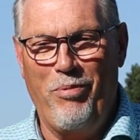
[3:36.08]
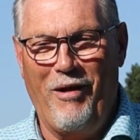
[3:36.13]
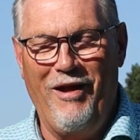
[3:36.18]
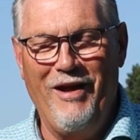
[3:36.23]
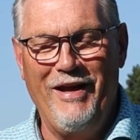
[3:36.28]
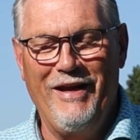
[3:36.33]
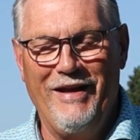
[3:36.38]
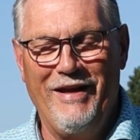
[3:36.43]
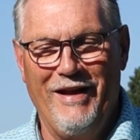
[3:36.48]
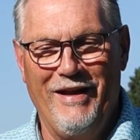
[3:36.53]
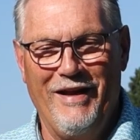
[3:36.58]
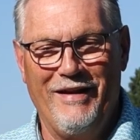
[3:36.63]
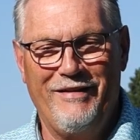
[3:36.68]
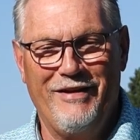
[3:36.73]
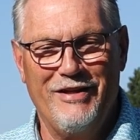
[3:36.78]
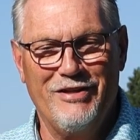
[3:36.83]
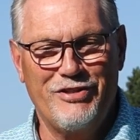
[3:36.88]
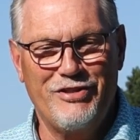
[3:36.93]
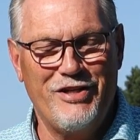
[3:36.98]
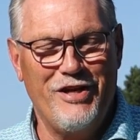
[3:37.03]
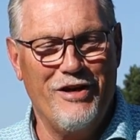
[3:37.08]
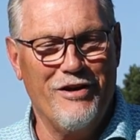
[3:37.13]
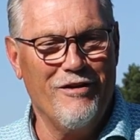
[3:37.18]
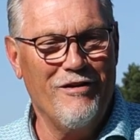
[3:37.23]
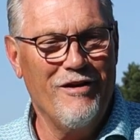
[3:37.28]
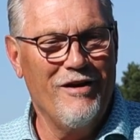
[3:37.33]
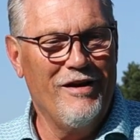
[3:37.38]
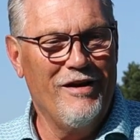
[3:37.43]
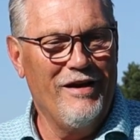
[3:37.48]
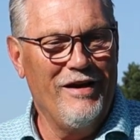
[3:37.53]
playing in it this
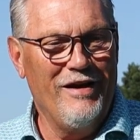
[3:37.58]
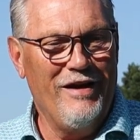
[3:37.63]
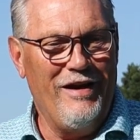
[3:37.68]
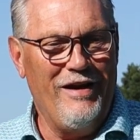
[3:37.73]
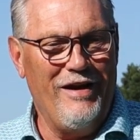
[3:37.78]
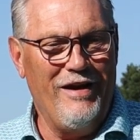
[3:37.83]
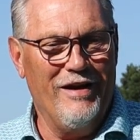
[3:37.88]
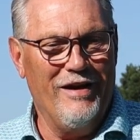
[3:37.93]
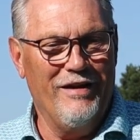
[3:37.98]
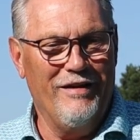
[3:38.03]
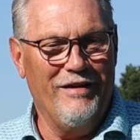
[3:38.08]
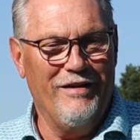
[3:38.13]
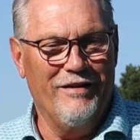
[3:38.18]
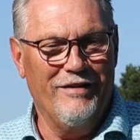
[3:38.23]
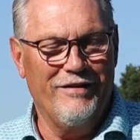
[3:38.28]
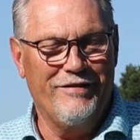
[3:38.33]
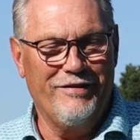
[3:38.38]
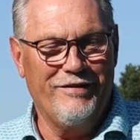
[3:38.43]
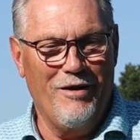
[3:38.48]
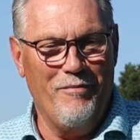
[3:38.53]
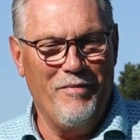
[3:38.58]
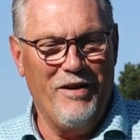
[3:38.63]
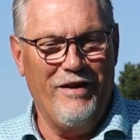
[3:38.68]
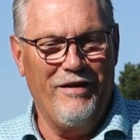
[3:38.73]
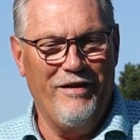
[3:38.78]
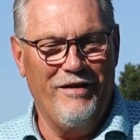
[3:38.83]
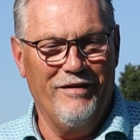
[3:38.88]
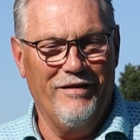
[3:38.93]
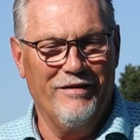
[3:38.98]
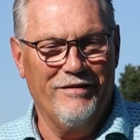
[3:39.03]
year, and some
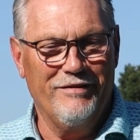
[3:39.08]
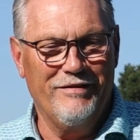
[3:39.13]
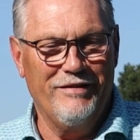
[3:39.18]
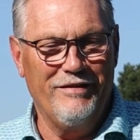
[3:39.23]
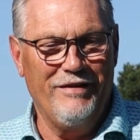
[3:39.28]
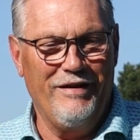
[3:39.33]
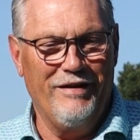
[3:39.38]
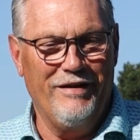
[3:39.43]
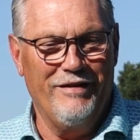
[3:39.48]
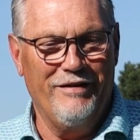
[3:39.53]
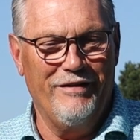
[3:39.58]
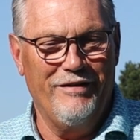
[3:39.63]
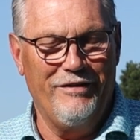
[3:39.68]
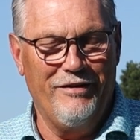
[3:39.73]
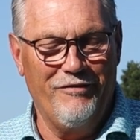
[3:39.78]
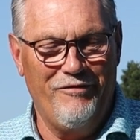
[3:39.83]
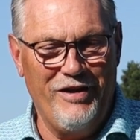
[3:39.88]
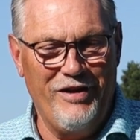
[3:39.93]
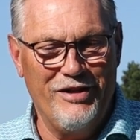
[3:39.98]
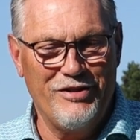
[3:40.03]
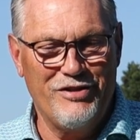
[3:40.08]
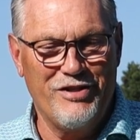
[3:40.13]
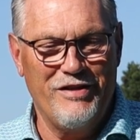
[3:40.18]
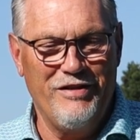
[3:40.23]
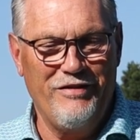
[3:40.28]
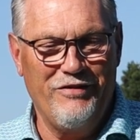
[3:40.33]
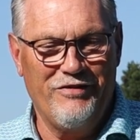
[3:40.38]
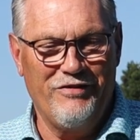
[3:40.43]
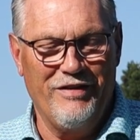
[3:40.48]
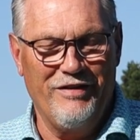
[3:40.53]
in the
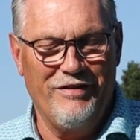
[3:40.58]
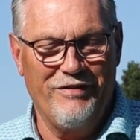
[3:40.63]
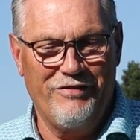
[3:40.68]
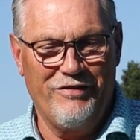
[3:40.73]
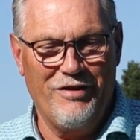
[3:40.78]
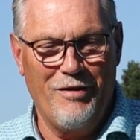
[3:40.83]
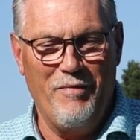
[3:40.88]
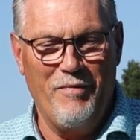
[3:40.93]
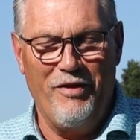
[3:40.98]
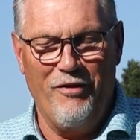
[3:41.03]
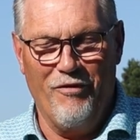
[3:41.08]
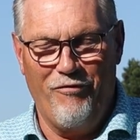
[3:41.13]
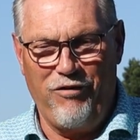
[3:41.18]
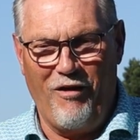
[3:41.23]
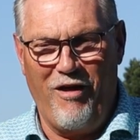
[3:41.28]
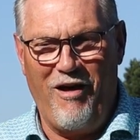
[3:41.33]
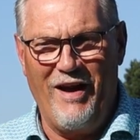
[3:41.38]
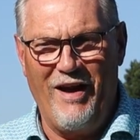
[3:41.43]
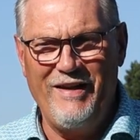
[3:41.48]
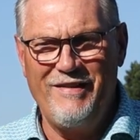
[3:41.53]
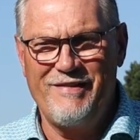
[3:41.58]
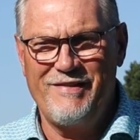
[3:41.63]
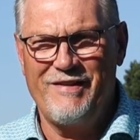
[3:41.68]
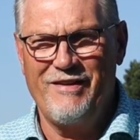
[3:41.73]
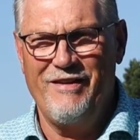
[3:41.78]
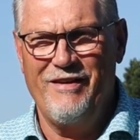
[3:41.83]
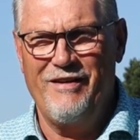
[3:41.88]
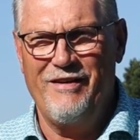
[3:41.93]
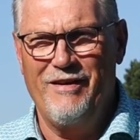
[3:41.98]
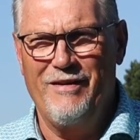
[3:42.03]
divisions and some in the
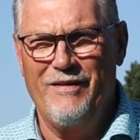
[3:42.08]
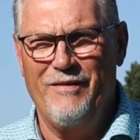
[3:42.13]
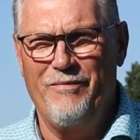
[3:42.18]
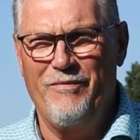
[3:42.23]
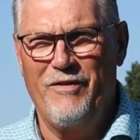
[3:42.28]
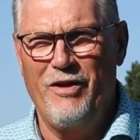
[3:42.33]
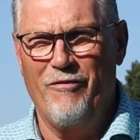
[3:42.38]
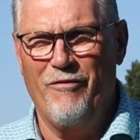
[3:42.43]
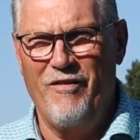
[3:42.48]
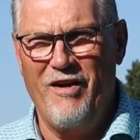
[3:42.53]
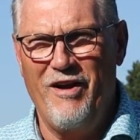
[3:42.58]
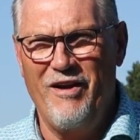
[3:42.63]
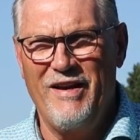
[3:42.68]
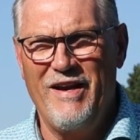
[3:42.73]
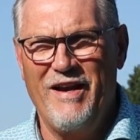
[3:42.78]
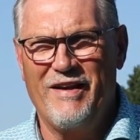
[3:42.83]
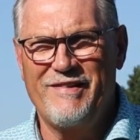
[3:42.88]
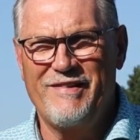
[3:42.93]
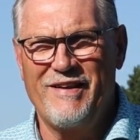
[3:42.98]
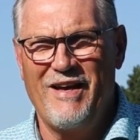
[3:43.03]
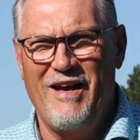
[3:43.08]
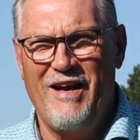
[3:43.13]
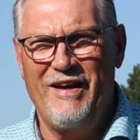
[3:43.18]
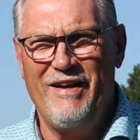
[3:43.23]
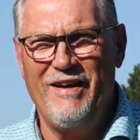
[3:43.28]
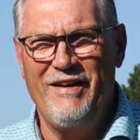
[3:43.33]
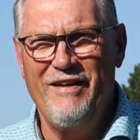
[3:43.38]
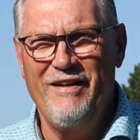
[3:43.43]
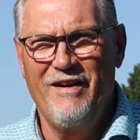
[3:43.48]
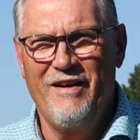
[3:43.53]
flights. They're very
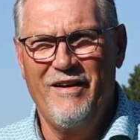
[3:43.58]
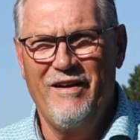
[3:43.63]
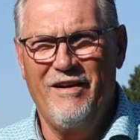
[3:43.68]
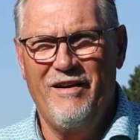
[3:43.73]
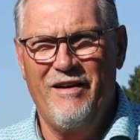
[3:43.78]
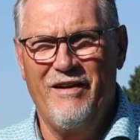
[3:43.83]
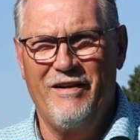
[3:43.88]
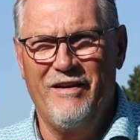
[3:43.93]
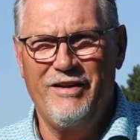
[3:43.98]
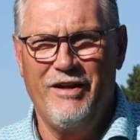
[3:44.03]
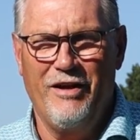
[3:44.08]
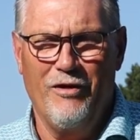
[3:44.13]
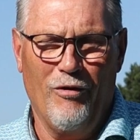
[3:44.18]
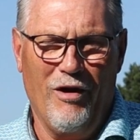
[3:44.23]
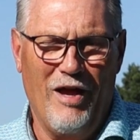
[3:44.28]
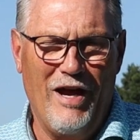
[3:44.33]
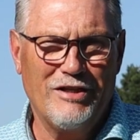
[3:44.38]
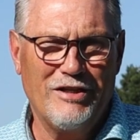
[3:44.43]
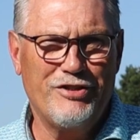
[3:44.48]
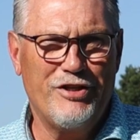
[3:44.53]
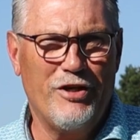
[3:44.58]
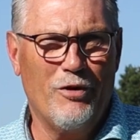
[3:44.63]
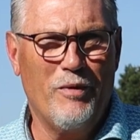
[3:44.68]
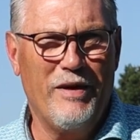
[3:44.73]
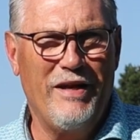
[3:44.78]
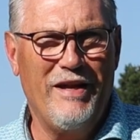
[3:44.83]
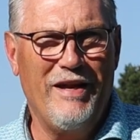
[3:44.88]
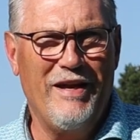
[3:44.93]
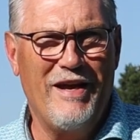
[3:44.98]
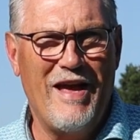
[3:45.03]
excited. Last year
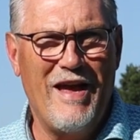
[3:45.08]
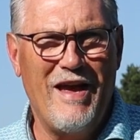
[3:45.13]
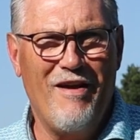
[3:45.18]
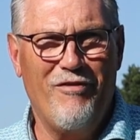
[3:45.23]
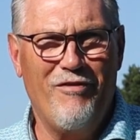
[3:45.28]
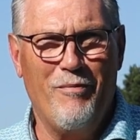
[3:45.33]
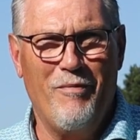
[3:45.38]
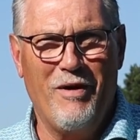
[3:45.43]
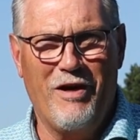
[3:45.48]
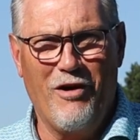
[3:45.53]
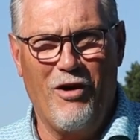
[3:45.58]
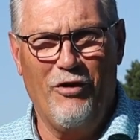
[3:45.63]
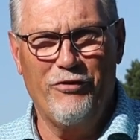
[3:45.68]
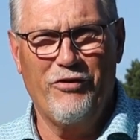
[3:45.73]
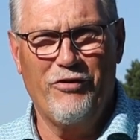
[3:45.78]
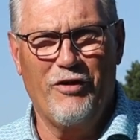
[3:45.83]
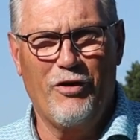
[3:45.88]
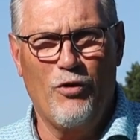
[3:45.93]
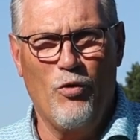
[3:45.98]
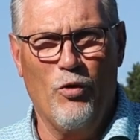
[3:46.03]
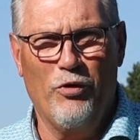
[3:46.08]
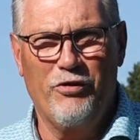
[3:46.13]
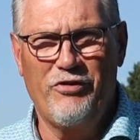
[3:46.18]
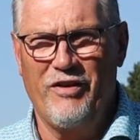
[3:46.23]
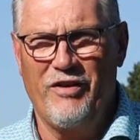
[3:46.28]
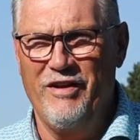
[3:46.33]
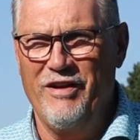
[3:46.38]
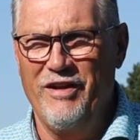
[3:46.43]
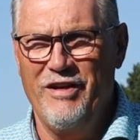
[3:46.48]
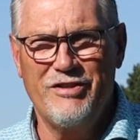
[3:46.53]
we didn't have it because of the course
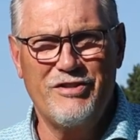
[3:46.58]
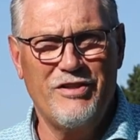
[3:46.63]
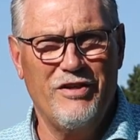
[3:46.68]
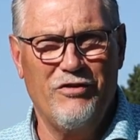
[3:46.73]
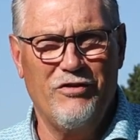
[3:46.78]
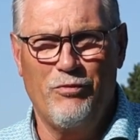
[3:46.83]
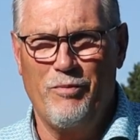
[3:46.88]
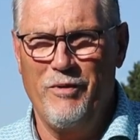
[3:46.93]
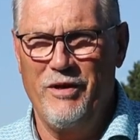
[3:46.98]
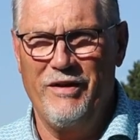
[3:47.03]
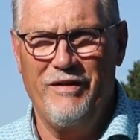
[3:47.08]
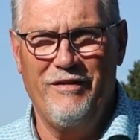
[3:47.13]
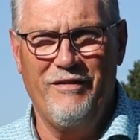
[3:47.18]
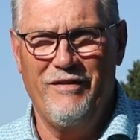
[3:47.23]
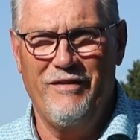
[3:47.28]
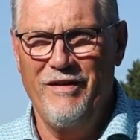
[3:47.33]
conditions, but